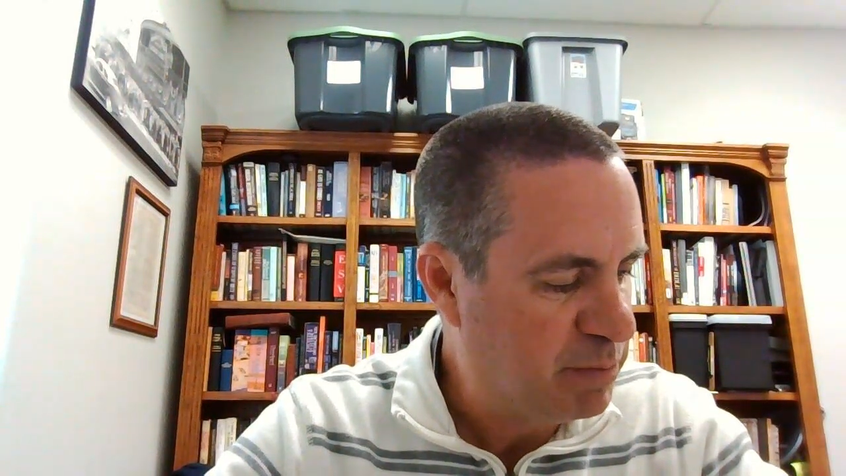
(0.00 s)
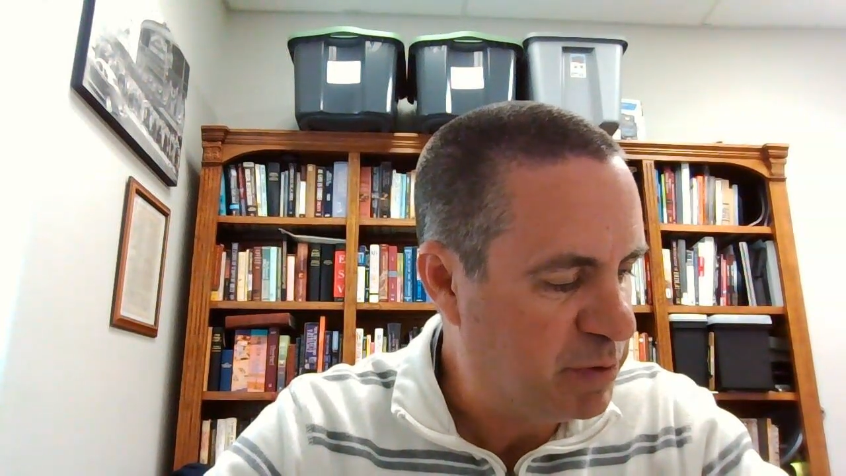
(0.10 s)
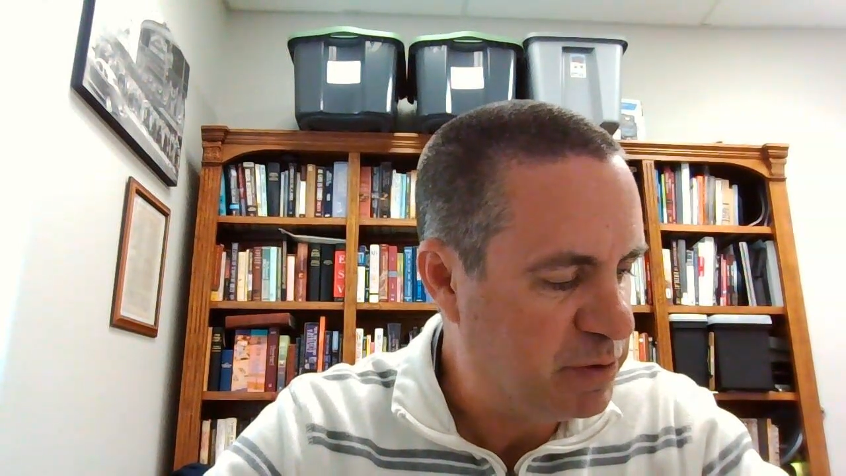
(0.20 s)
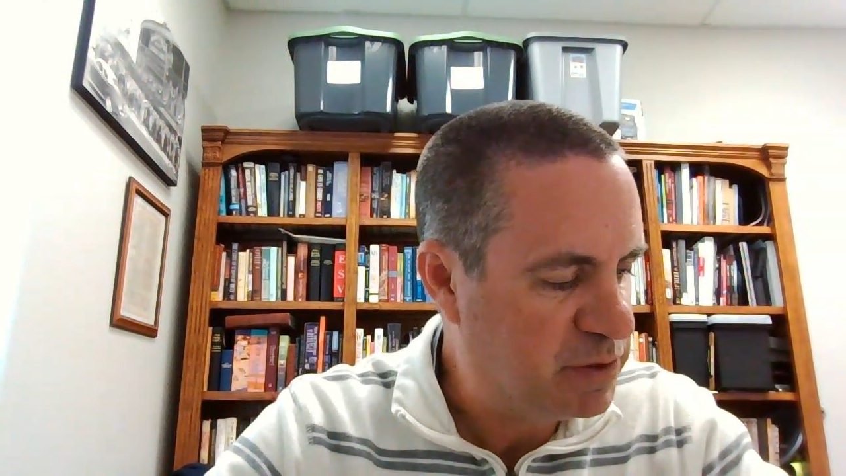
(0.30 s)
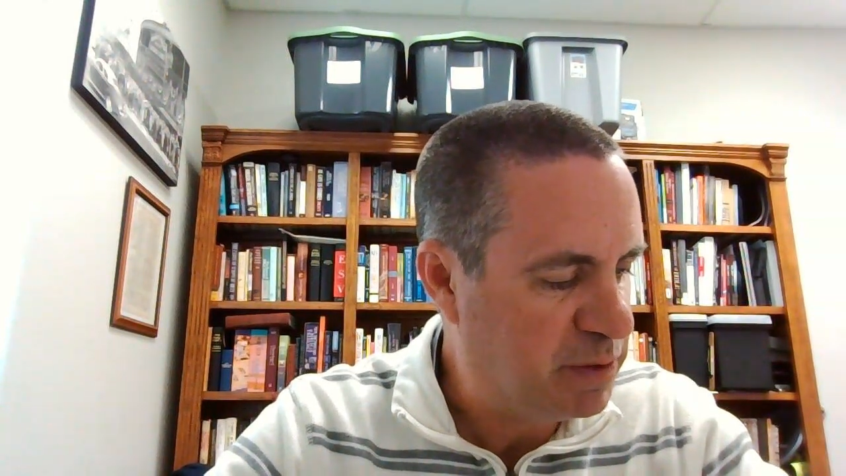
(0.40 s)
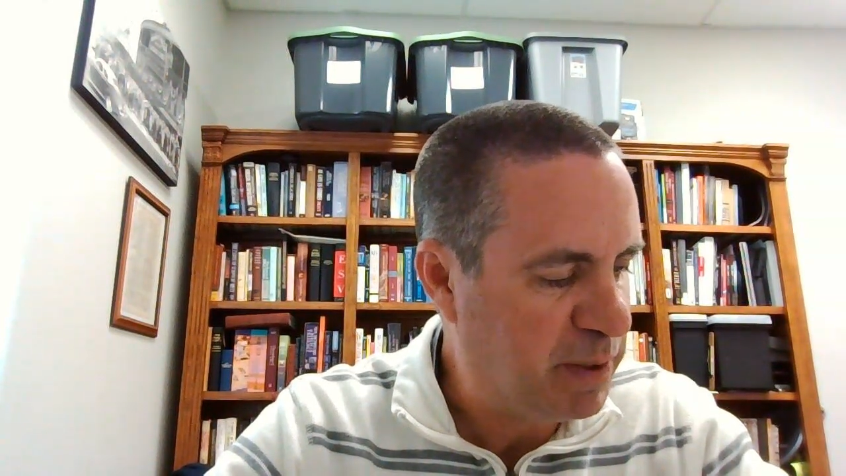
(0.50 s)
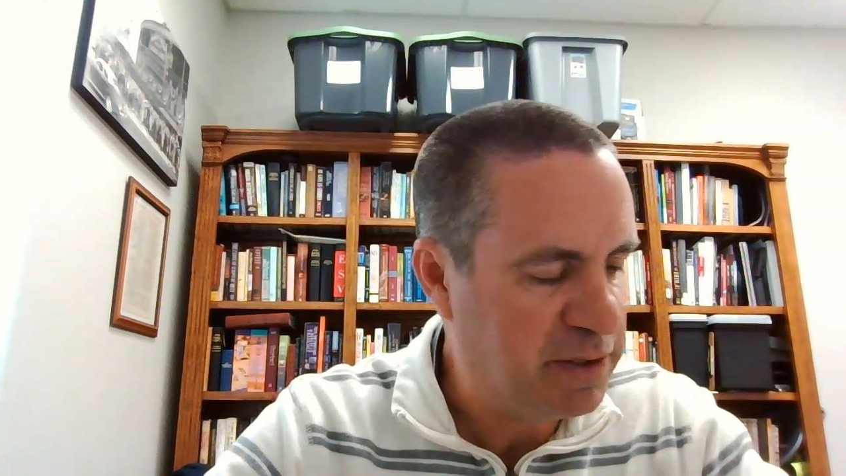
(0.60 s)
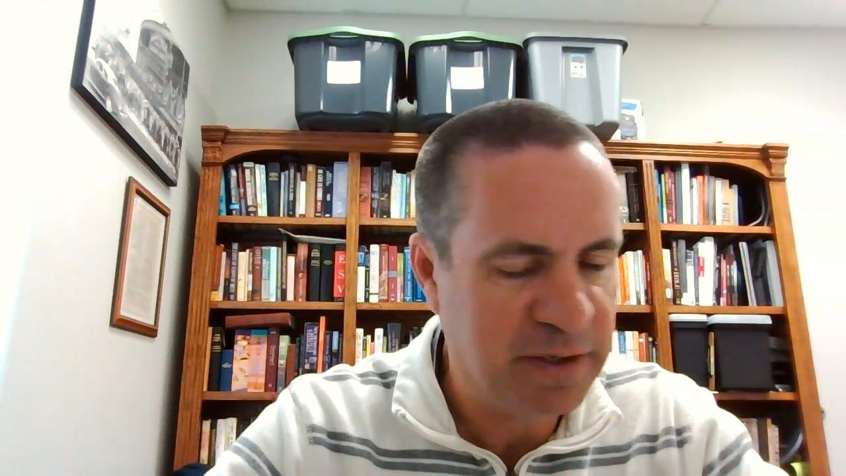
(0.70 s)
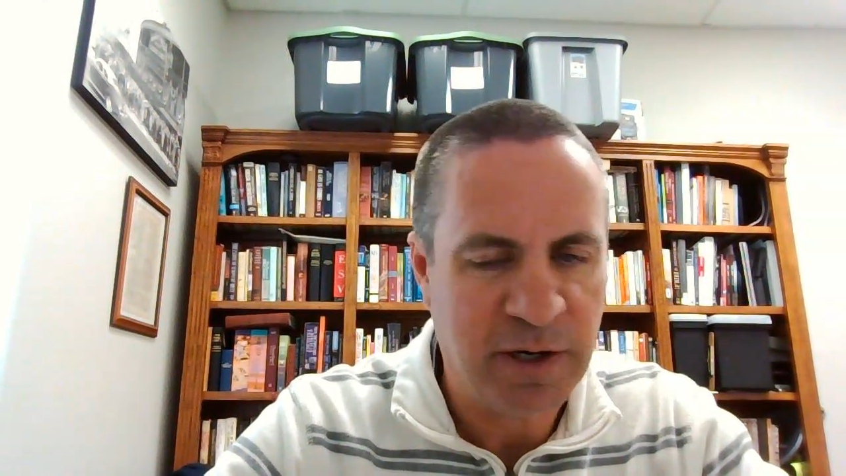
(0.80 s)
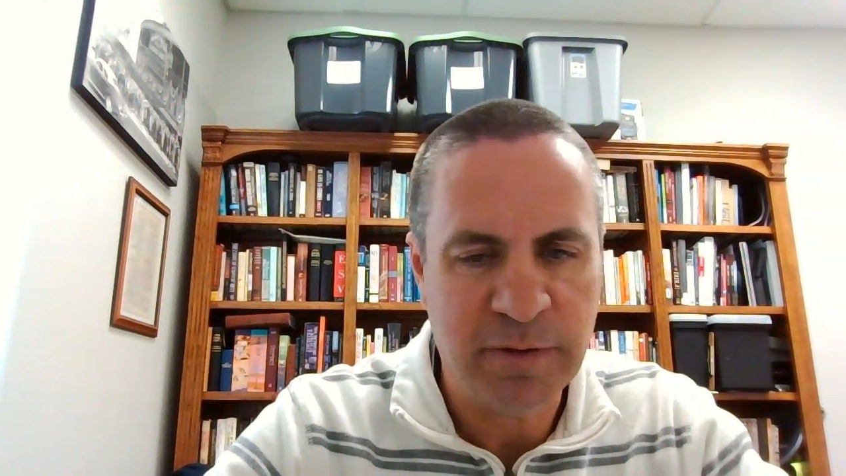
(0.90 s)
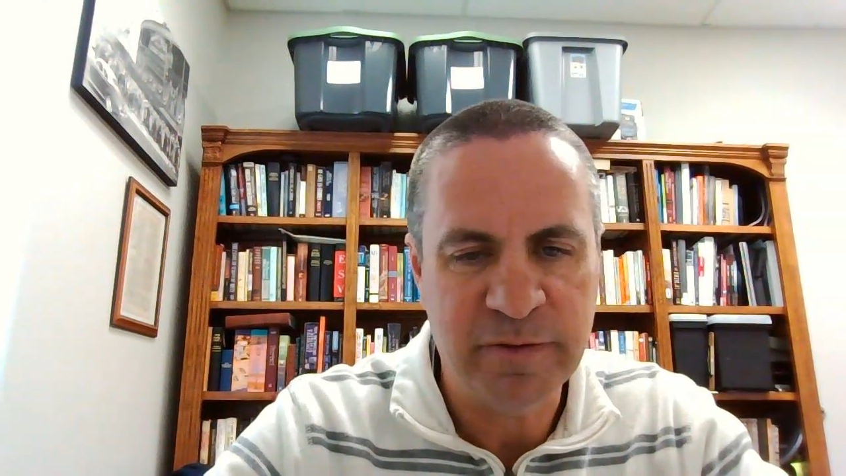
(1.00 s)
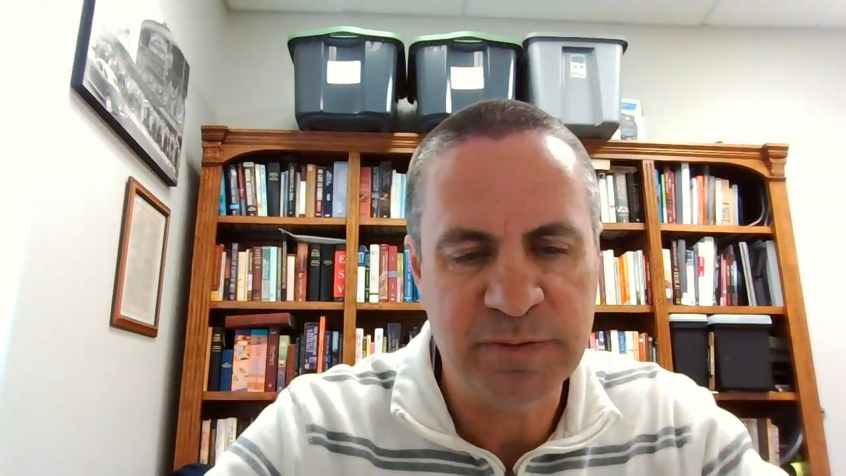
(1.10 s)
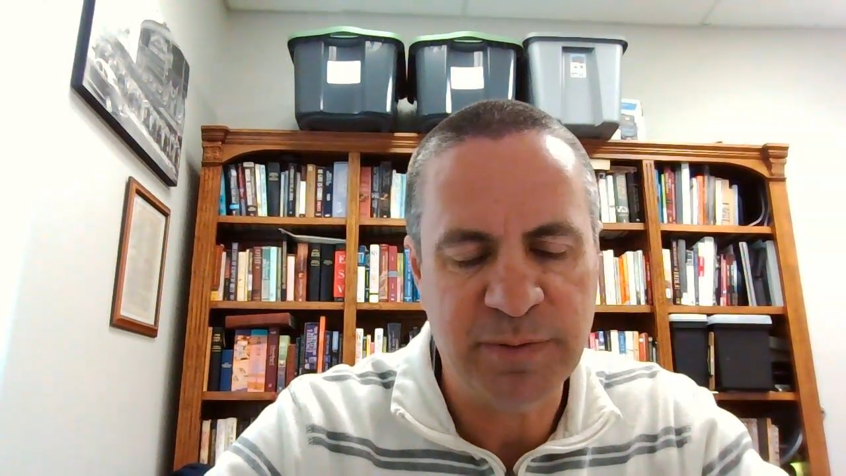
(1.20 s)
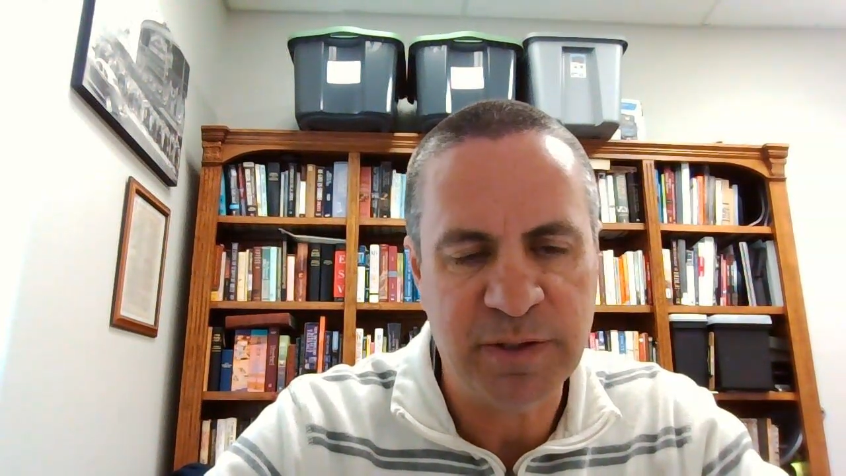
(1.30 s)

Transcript: produced abundant harvest,